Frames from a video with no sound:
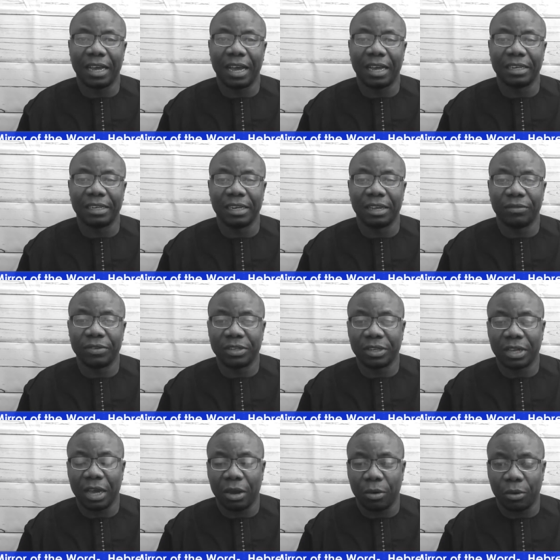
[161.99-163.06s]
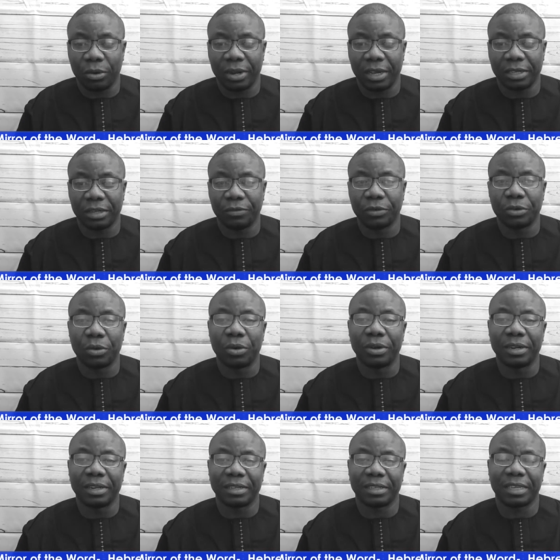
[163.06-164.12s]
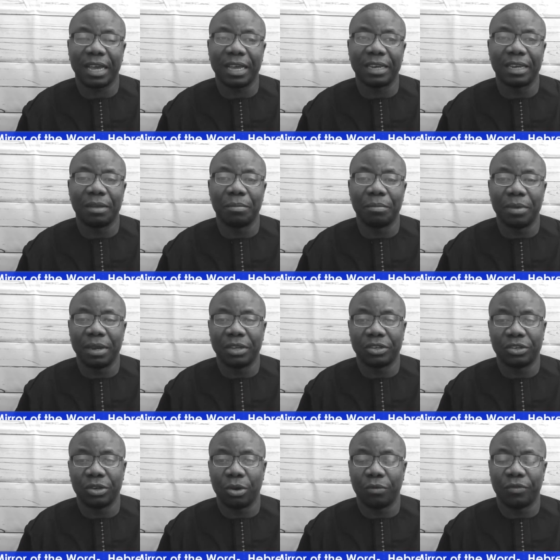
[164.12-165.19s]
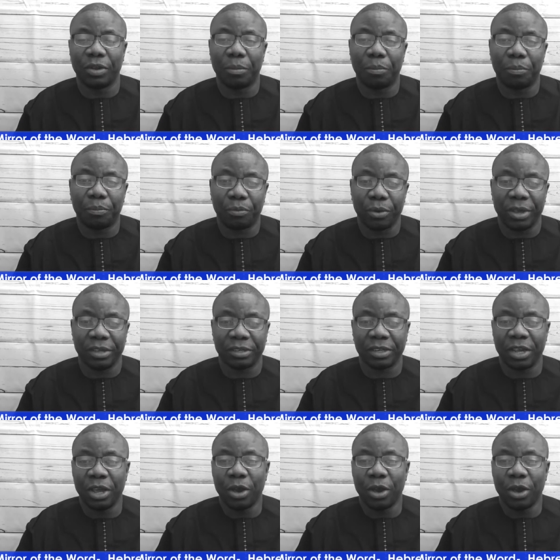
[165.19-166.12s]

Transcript: uh the Levitical orders, if you don't understand the ministry of the priest